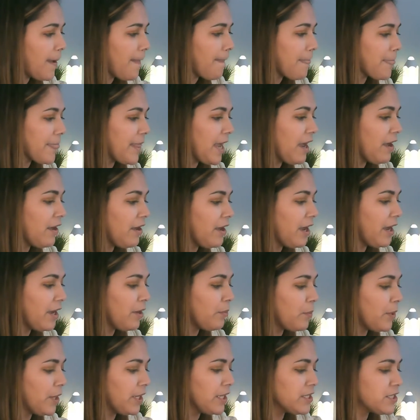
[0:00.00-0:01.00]
Now
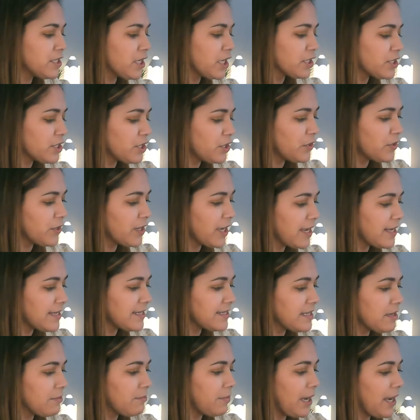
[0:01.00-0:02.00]
I want to talk to you
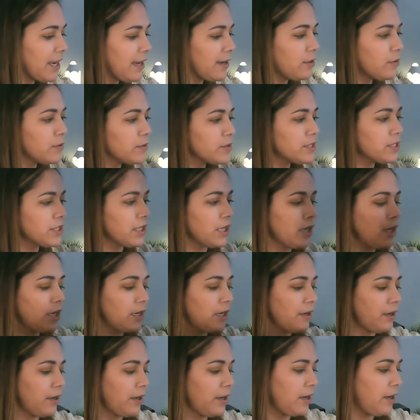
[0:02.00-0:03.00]
guys about
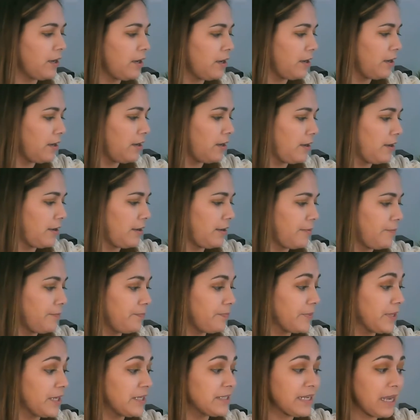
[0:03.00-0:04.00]

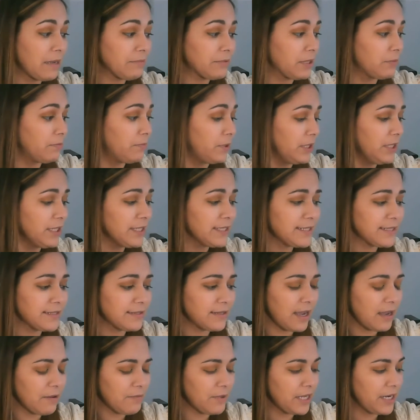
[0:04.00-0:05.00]
adaptive
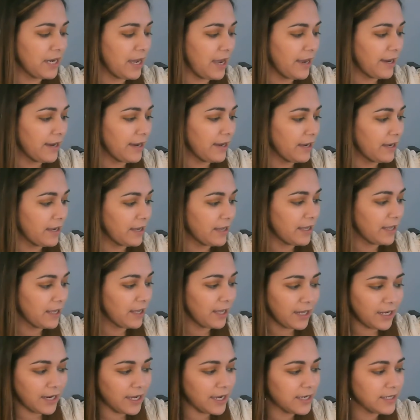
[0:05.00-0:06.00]
books. I mean, I
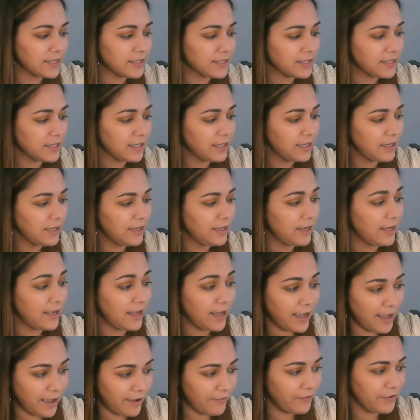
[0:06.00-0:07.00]
cannot
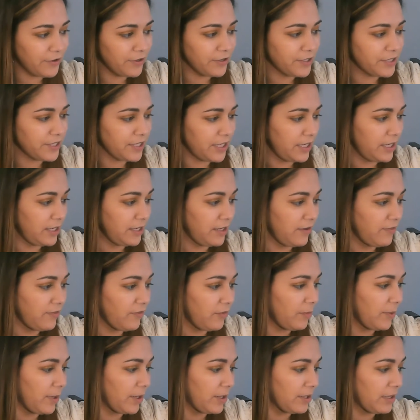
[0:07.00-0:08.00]
ever say enough
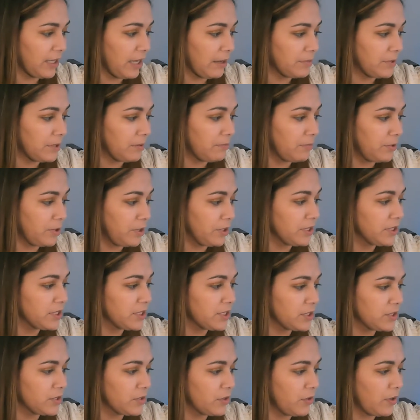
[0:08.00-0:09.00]
about adaptive
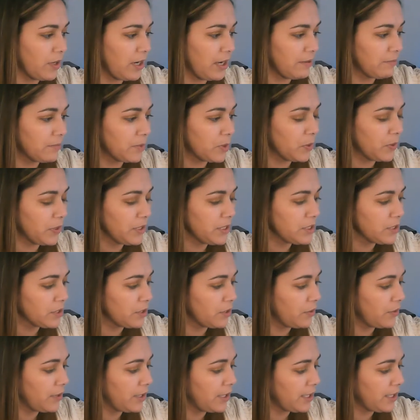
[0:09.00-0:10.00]
books. So I'm going to
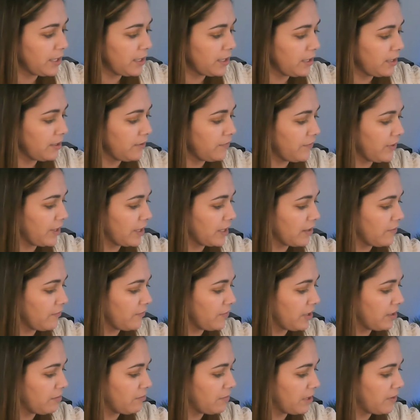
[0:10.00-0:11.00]
go ahead if I can
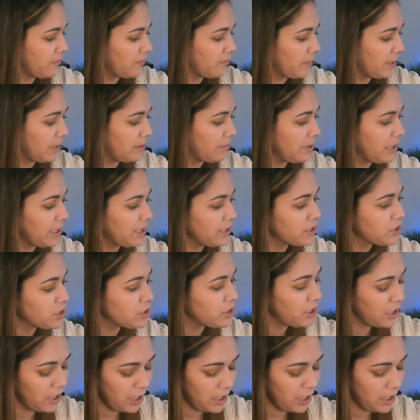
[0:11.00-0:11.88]
find my main page.